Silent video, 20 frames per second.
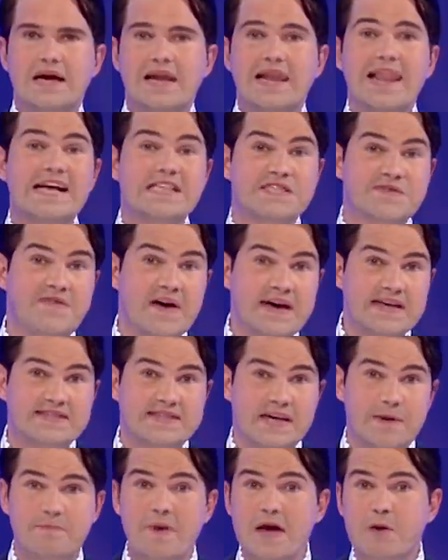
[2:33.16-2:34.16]
Let's face
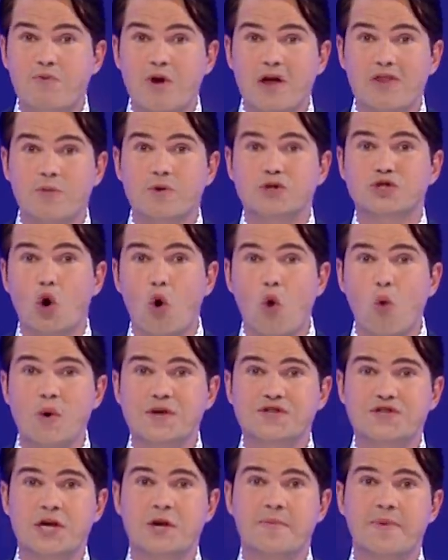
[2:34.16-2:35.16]
it, Big Brother was
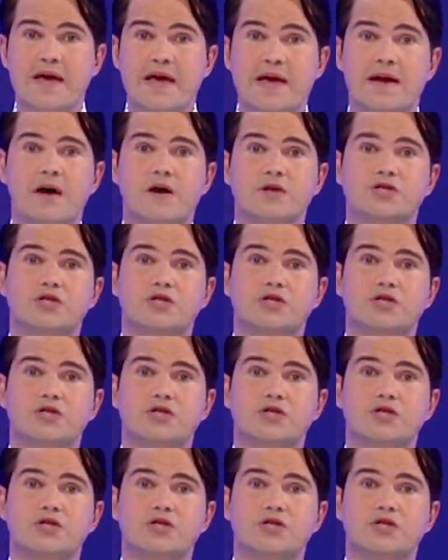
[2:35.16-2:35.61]
always going to be in our